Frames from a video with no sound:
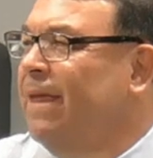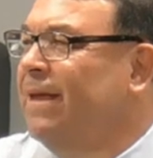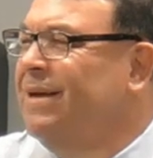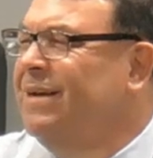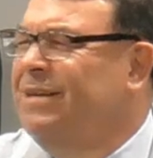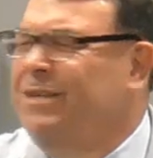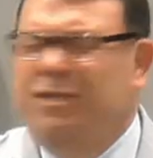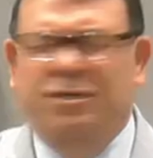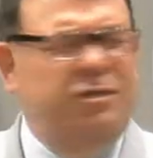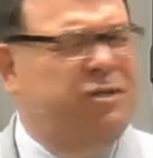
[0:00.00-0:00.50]

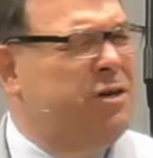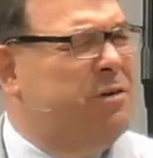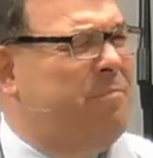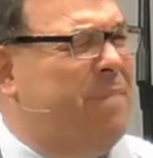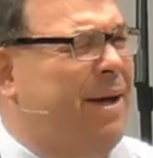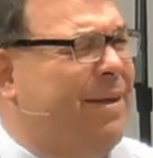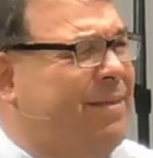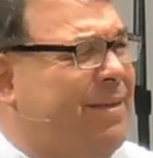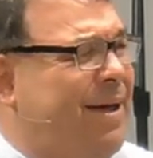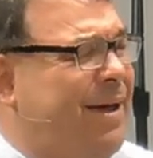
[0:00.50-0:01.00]
You sure
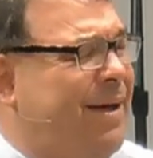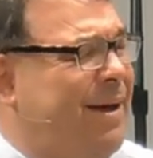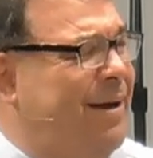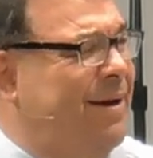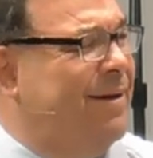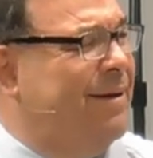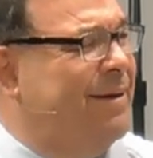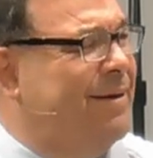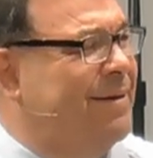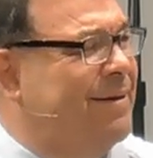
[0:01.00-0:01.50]
about that?
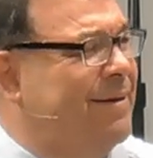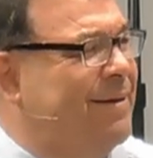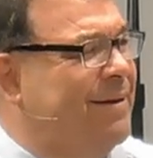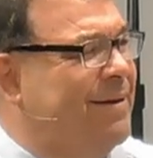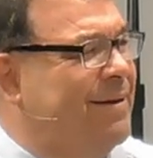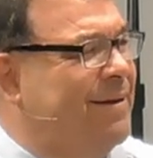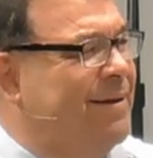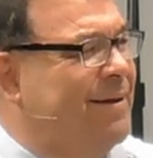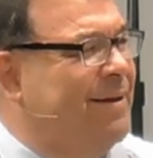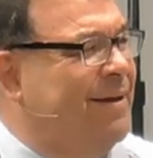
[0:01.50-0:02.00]

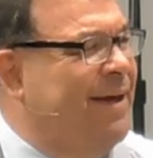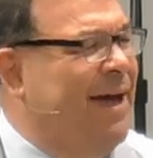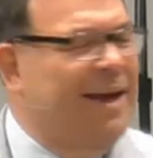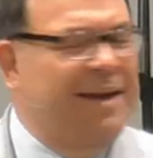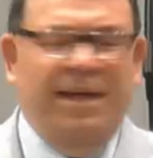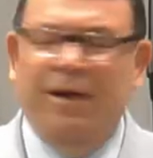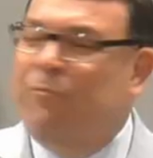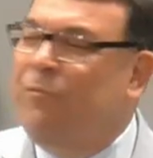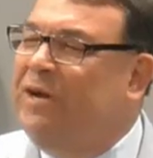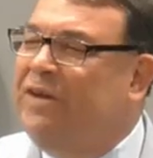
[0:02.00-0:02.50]
God,
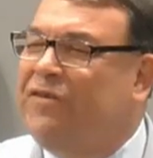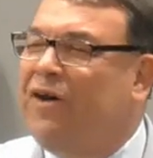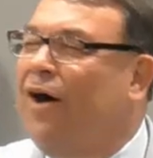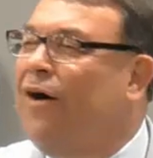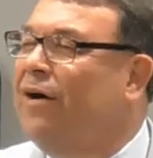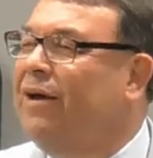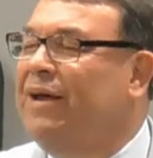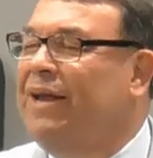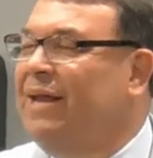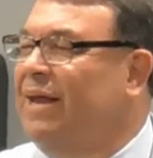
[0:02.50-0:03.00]
can we
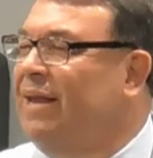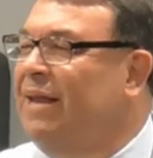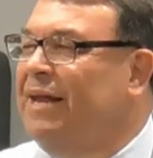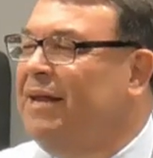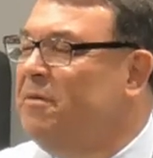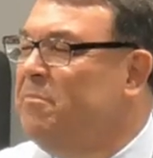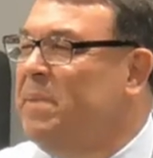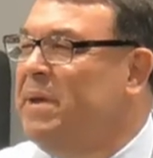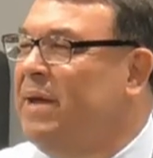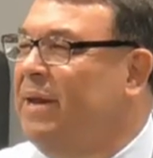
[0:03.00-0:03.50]
talk a
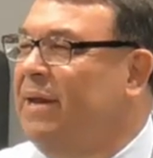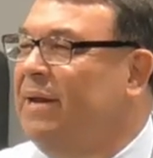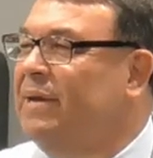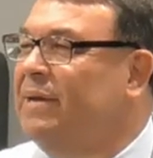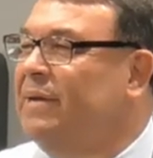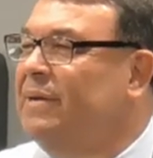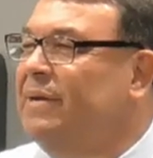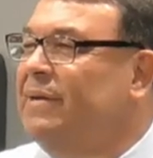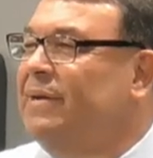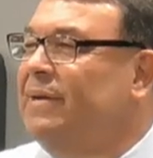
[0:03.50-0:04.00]
little bit?
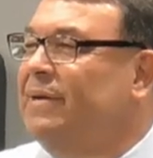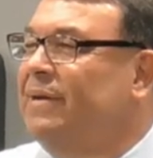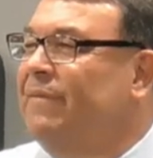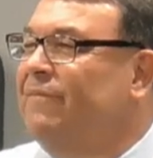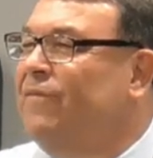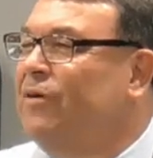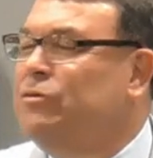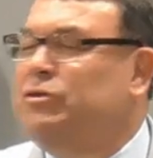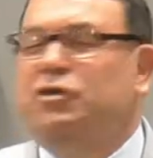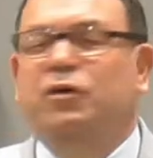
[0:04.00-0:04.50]

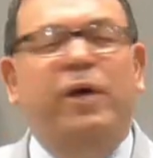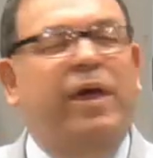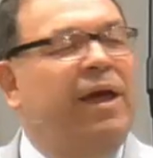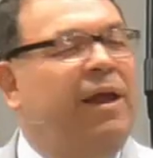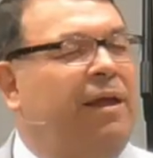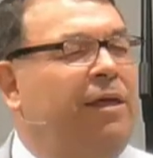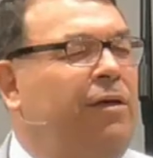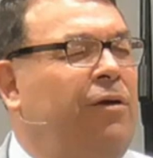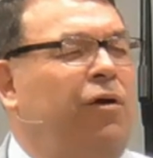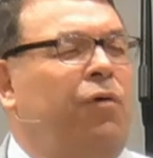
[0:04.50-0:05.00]
Folks,
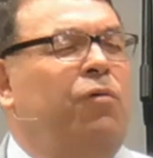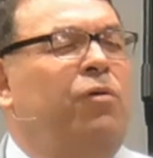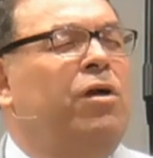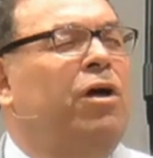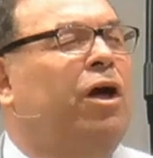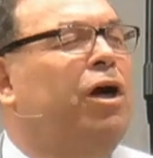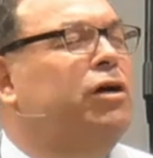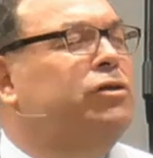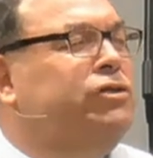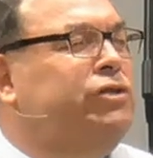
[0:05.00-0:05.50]
you
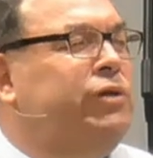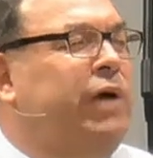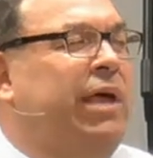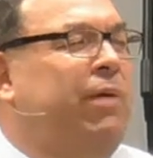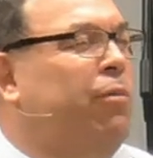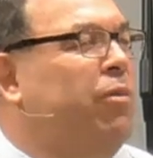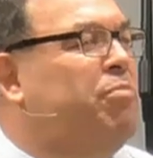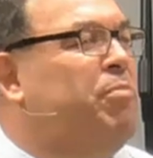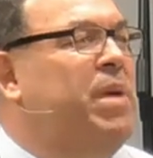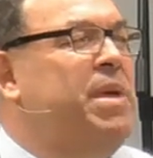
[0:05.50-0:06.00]
negotiate
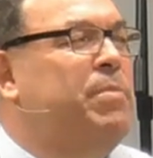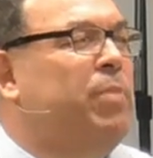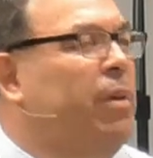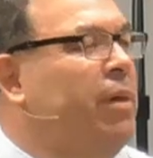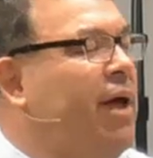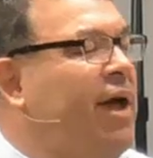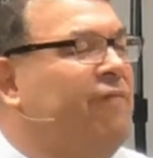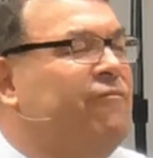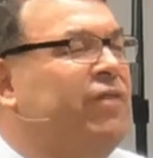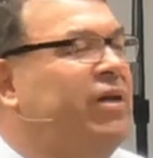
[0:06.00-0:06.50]
with people
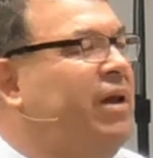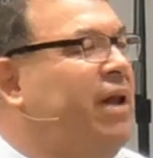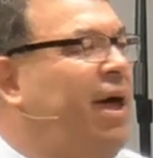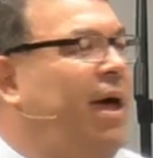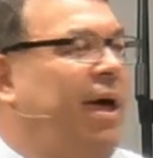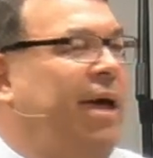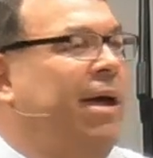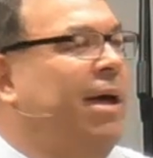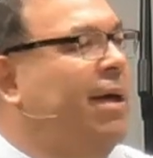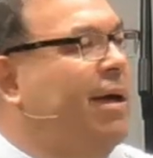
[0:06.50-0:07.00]
every
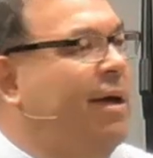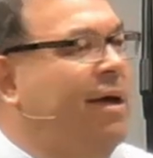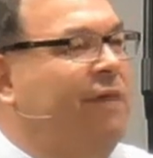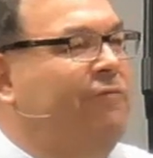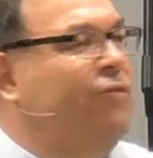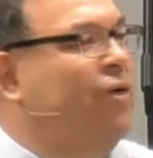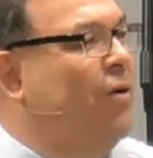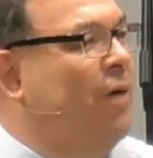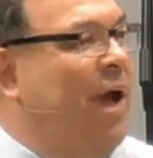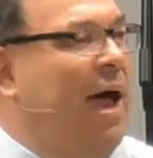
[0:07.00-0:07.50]
day
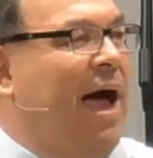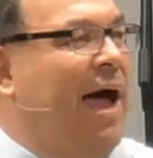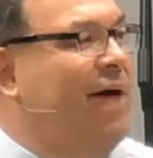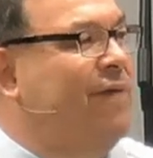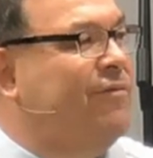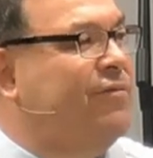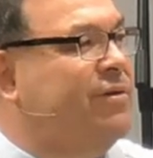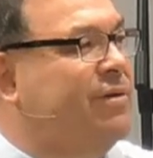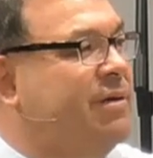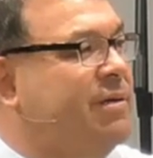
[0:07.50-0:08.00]
of your life.
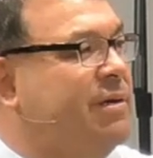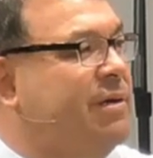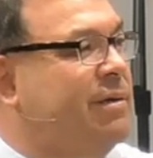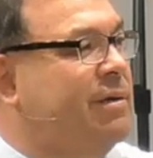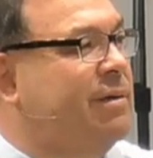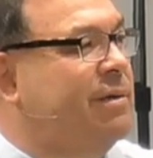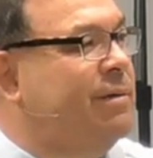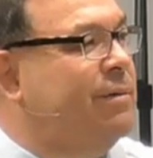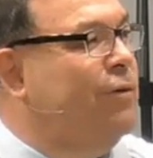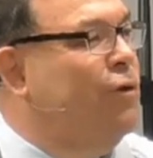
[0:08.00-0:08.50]

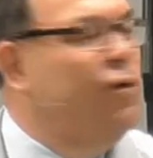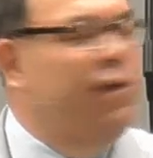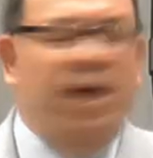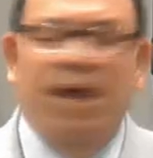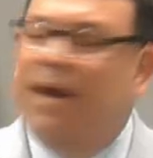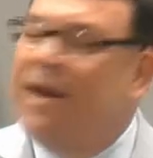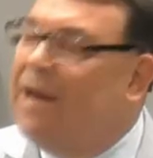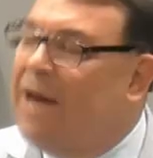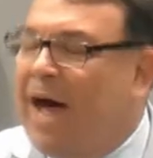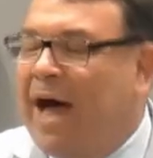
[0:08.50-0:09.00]
You
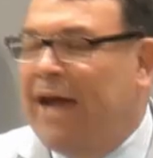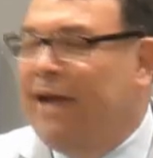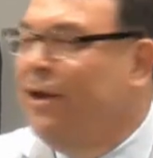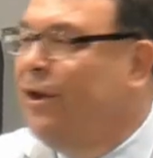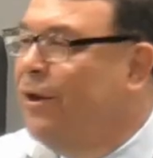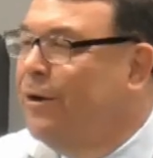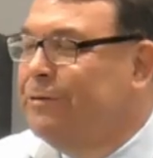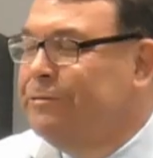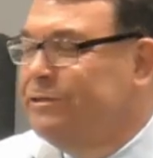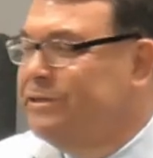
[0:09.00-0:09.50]
cannot
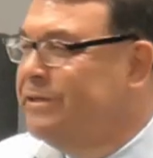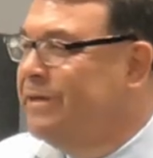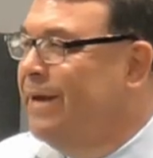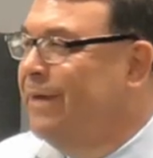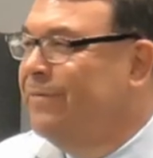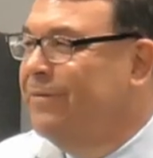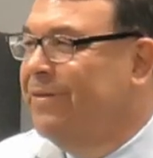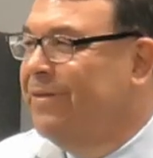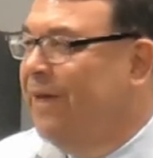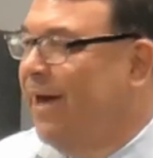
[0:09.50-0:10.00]
negotiate
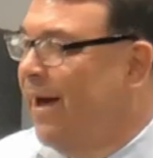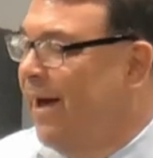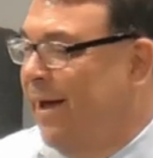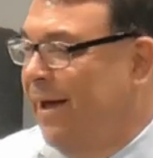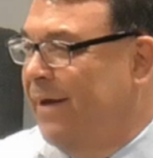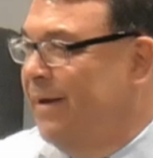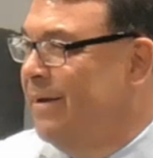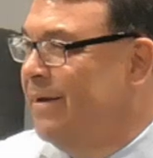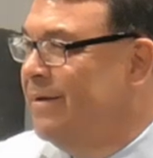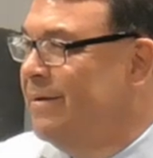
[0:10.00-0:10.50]
with
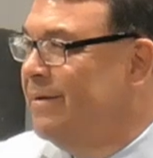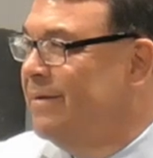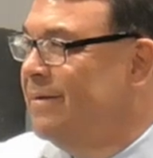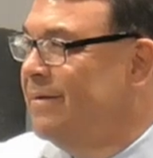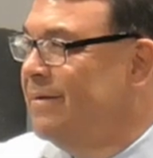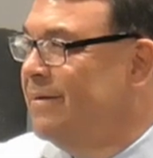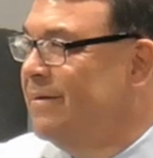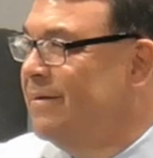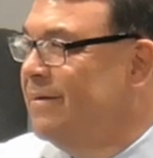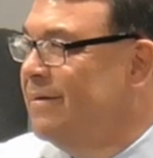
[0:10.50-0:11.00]
God.
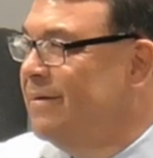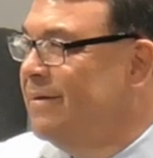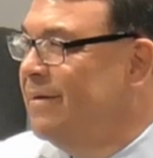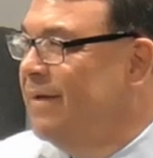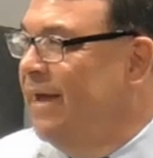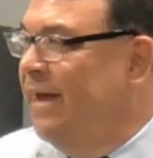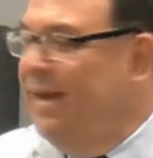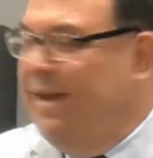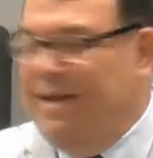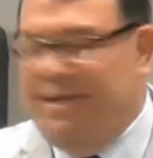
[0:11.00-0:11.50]

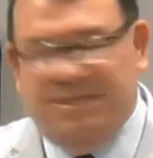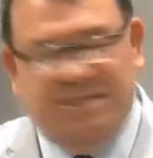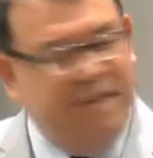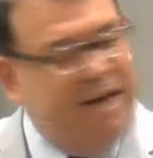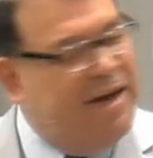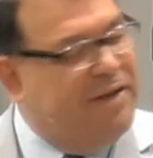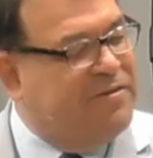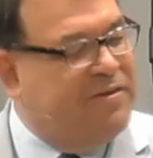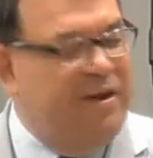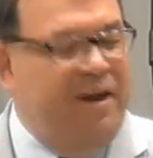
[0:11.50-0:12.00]
It is
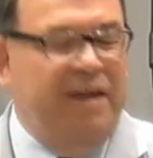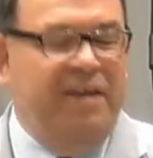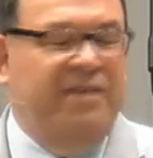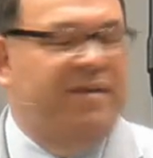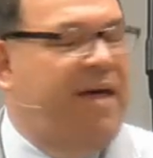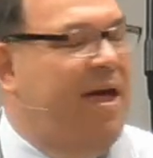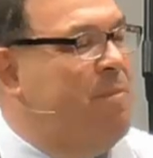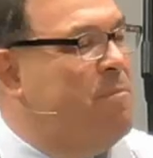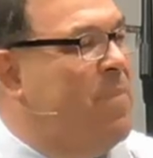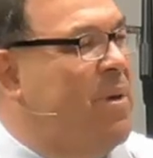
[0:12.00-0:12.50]
yes, it is
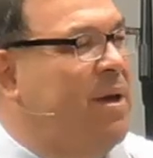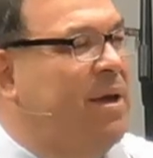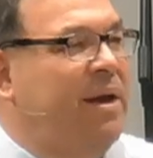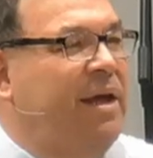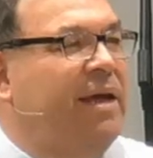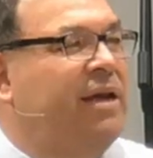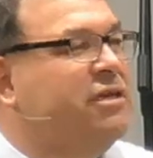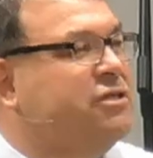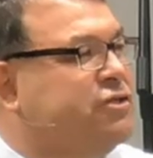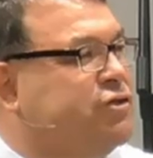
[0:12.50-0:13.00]
amen,
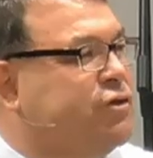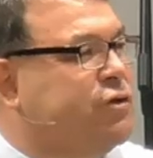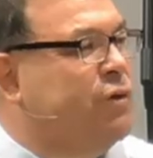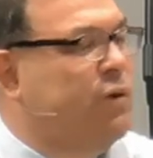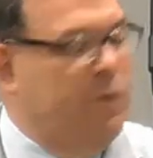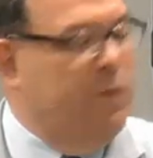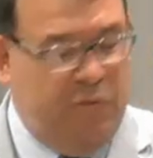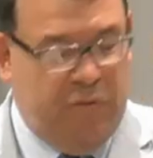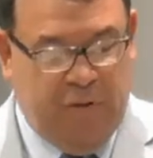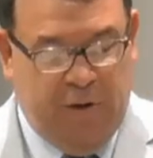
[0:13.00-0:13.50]
it is
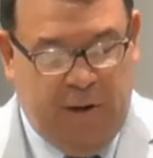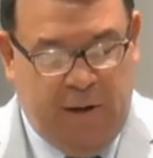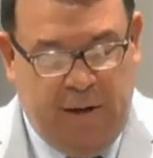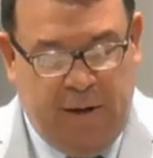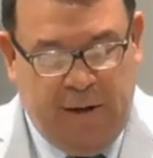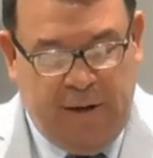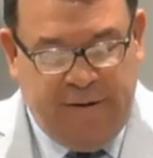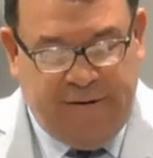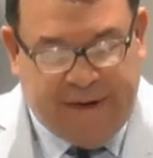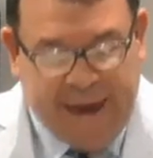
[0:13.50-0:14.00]
truth.
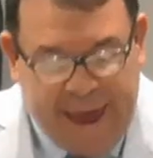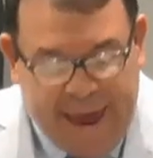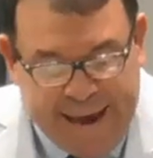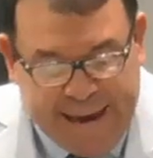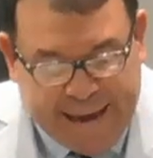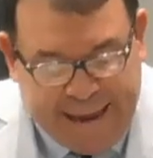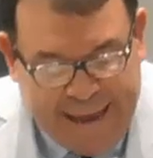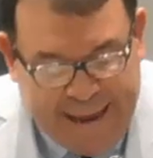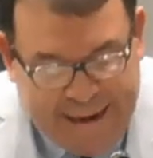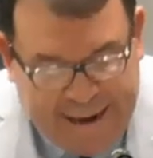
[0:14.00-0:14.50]

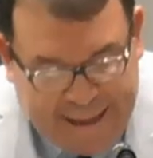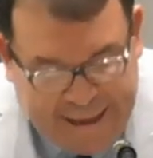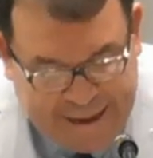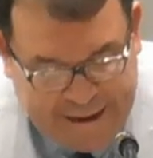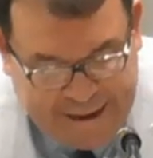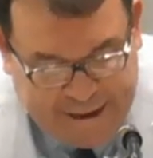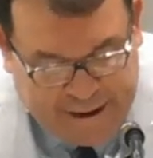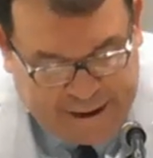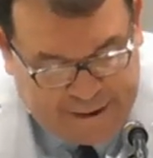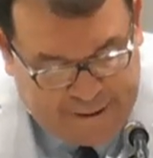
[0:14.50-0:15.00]
Take and
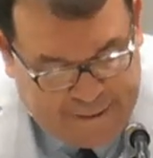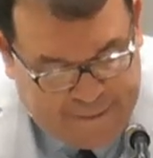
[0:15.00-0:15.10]
eat it,